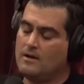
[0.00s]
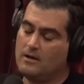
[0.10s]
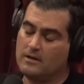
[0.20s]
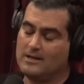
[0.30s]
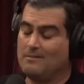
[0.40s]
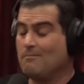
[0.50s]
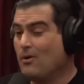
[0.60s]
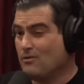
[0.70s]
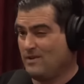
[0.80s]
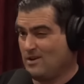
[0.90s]
I'm going to
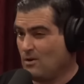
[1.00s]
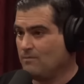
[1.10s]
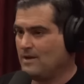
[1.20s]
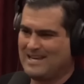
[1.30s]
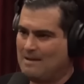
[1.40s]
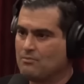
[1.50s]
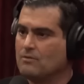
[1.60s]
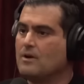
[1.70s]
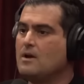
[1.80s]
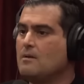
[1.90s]
motivate, hopefully I can't
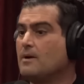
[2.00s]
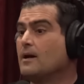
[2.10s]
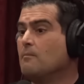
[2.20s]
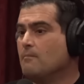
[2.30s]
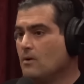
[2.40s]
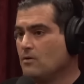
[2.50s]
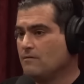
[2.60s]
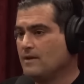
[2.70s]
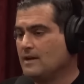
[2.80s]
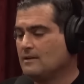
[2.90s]
prove, but I'm going to
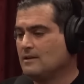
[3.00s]
motivate